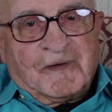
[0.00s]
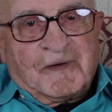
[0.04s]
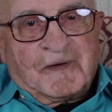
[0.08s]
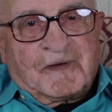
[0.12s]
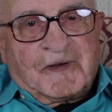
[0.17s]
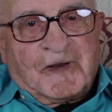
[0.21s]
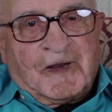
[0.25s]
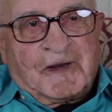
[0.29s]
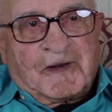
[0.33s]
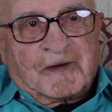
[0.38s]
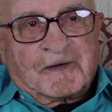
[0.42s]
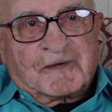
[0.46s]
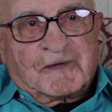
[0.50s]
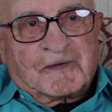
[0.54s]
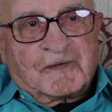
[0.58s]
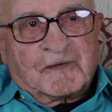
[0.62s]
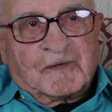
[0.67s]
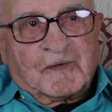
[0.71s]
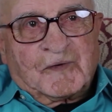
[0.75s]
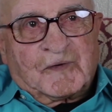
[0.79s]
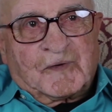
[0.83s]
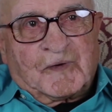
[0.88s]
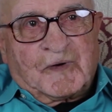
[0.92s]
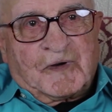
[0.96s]
I thank
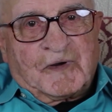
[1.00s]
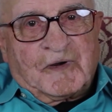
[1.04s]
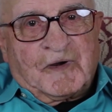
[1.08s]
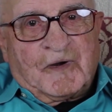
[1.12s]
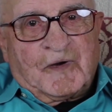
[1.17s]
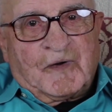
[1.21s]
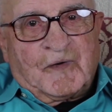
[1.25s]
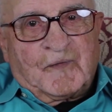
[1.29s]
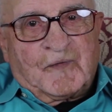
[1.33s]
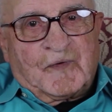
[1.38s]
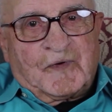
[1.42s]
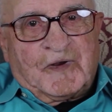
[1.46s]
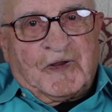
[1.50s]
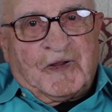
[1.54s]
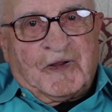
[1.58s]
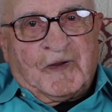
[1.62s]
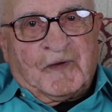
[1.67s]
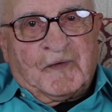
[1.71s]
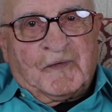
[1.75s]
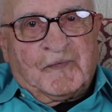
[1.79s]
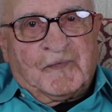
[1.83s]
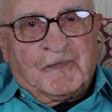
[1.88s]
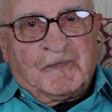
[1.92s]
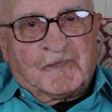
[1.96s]
the Lord every
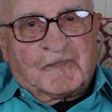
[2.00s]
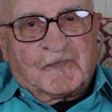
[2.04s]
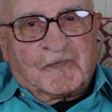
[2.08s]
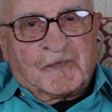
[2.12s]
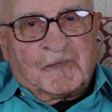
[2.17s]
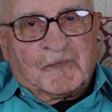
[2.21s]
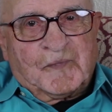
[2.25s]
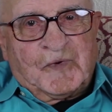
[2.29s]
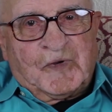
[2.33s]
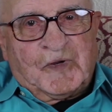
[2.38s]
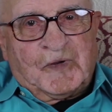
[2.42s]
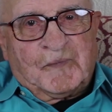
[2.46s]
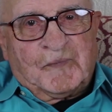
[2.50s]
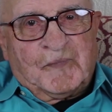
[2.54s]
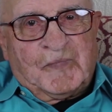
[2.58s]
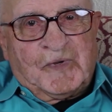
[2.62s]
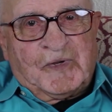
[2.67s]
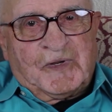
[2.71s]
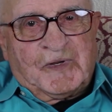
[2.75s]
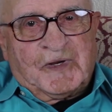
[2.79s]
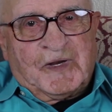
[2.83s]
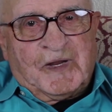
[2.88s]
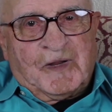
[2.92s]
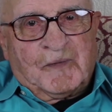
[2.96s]
day for me
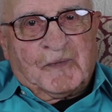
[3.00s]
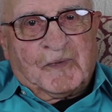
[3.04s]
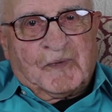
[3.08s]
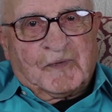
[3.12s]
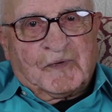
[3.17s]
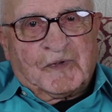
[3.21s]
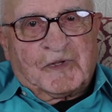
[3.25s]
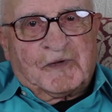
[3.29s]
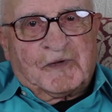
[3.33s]
being able to